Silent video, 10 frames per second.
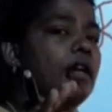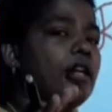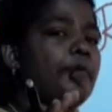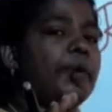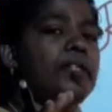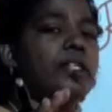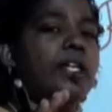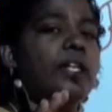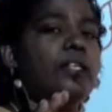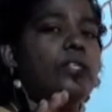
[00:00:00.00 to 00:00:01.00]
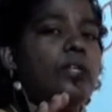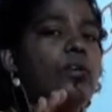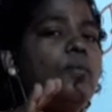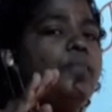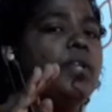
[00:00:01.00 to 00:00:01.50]
representative
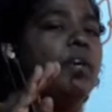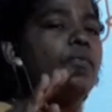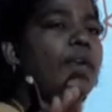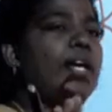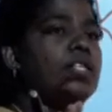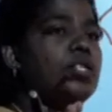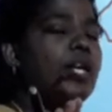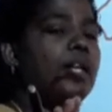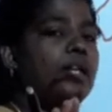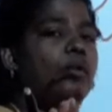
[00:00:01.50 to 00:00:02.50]
fraction.